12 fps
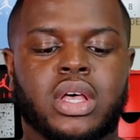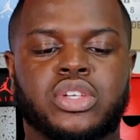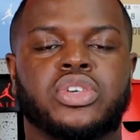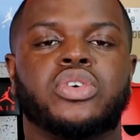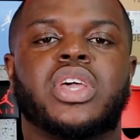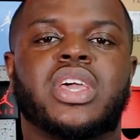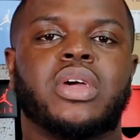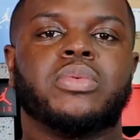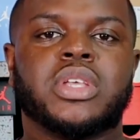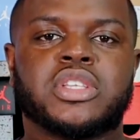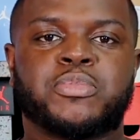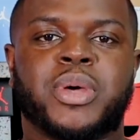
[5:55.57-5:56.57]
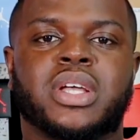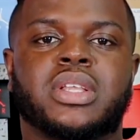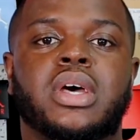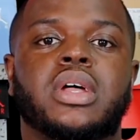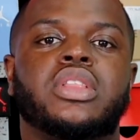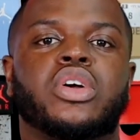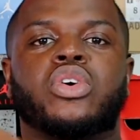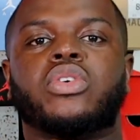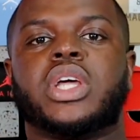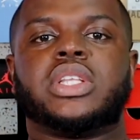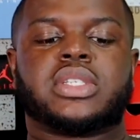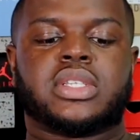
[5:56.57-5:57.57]
so you can't really expect the
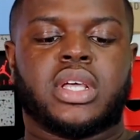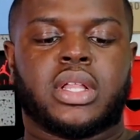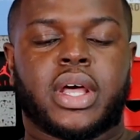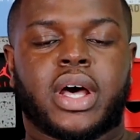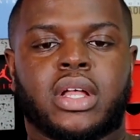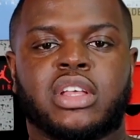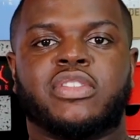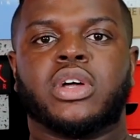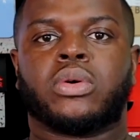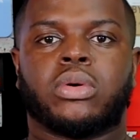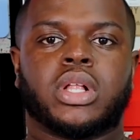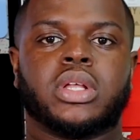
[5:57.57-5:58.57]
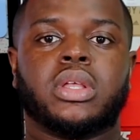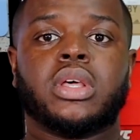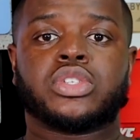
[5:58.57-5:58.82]
greatest thing out of quality.